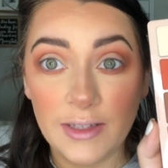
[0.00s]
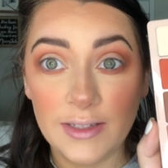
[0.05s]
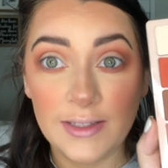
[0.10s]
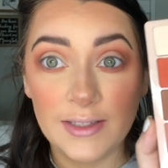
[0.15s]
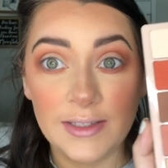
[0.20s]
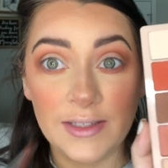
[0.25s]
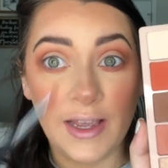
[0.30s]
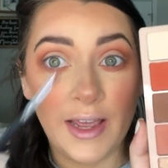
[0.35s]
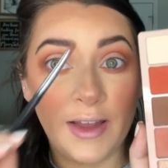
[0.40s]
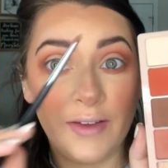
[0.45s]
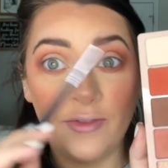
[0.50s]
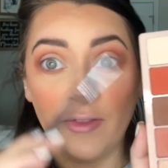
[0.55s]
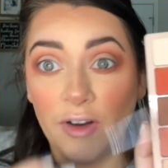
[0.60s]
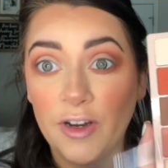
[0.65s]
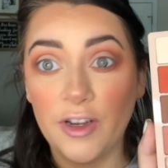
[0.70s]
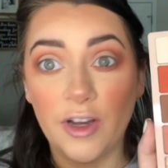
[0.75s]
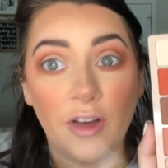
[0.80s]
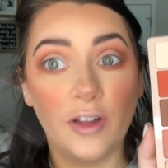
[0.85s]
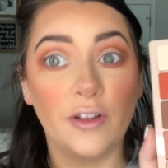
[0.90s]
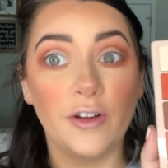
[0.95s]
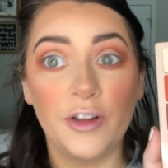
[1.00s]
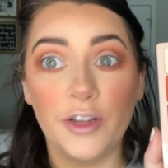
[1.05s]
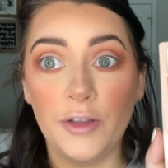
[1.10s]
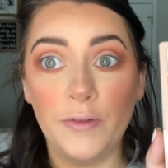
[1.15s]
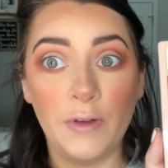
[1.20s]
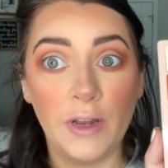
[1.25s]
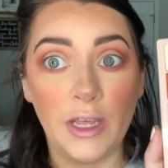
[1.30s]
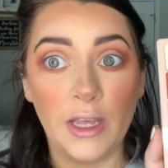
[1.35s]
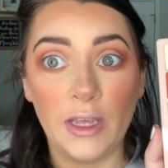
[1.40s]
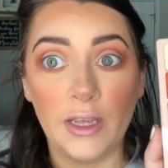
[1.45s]
This is every color you
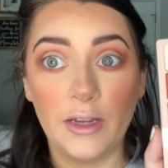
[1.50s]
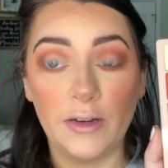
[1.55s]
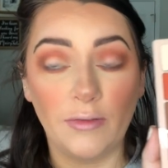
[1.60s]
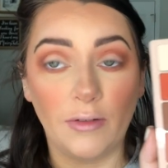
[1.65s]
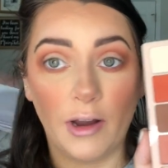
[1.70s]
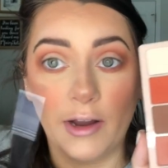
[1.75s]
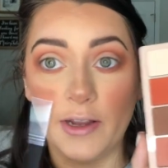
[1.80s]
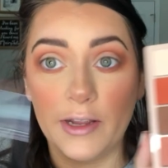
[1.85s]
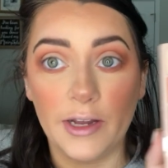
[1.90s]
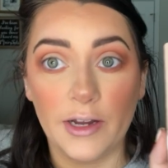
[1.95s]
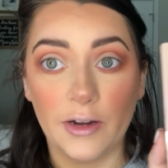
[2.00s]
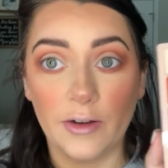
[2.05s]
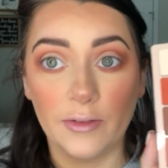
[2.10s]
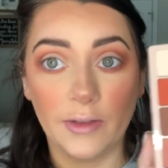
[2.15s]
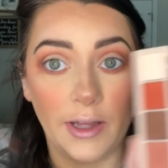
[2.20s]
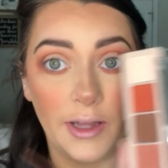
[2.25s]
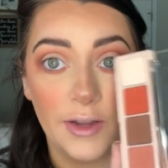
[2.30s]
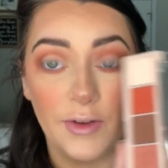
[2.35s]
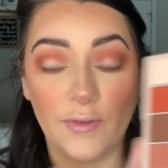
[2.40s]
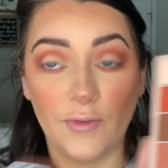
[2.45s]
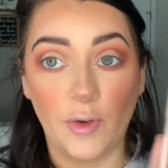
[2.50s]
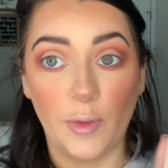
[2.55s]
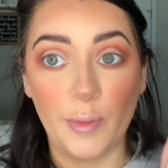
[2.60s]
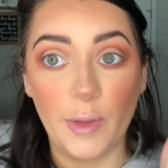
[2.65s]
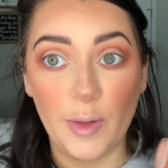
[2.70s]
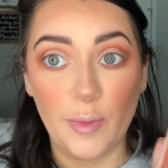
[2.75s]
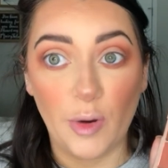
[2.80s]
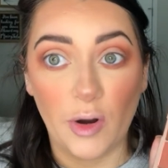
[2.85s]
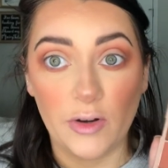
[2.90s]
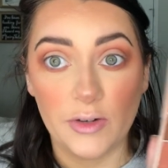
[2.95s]
need right here. Like, for me
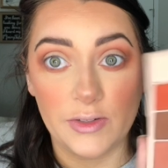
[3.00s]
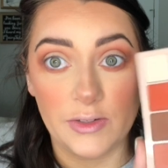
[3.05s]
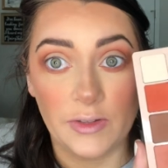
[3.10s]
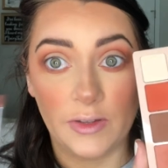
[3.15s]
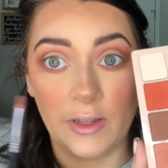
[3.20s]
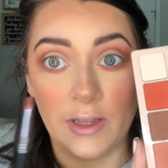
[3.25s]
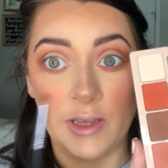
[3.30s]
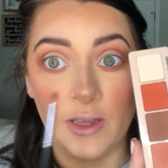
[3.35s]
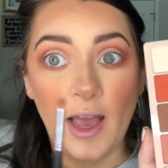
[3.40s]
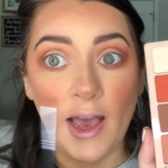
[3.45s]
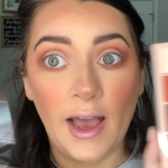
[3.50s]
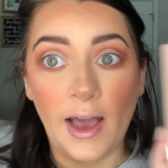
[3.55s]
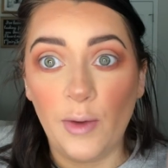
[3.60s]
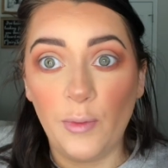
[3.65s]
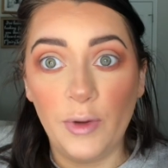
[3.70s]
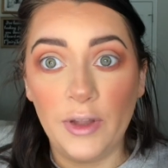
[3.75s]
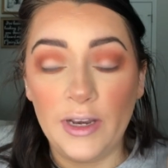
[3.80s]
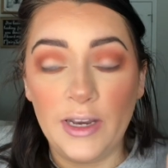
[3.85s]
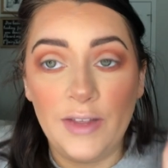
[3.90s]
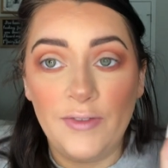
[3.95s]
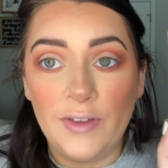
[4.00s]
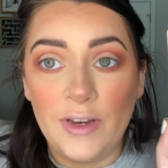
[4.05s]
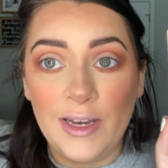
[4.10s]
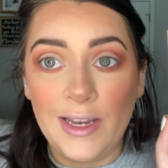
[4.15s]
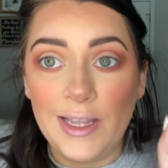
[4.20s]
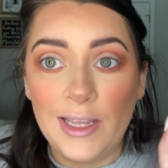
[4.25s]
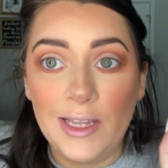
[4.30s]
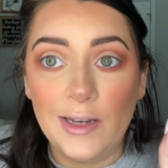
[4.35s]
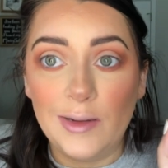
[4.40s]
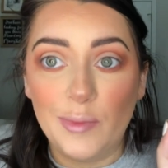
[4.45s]
personally, I wouldn't even
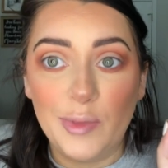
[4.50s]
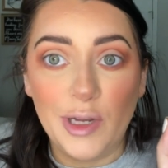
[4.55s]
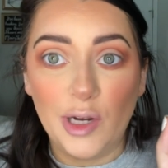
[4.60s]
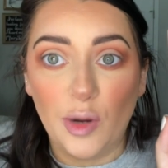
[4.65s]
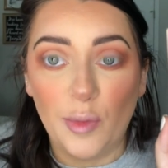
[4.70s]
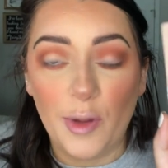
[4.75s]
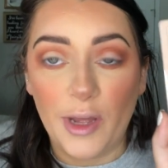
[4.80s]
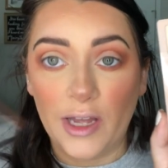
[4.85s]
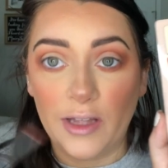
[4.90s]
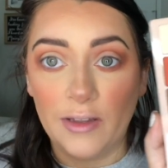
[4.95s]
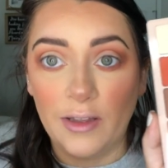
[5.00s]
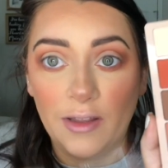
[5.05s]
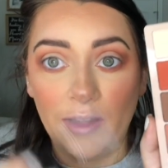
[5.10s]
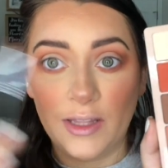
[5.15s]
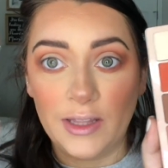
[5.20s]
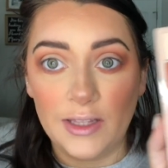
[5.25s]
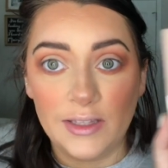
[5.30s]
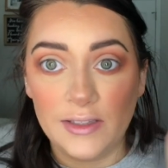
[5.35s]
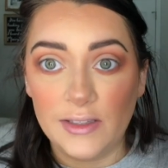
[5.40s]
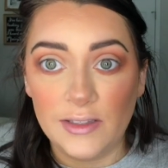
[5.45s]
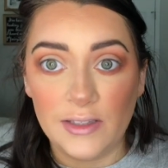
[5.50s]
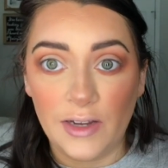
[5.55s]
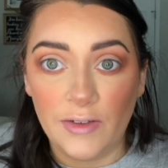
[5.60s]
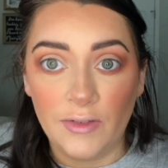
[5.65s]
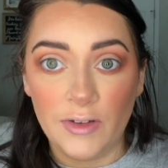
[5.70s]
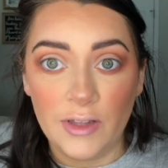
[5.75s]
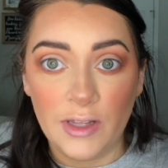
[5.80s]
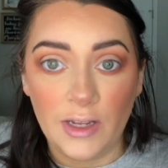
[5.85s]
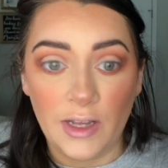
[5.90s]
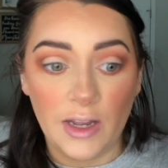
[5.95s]
need a bigger palette. Like, this is
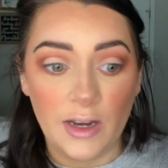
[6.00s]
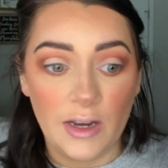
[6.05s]
everything I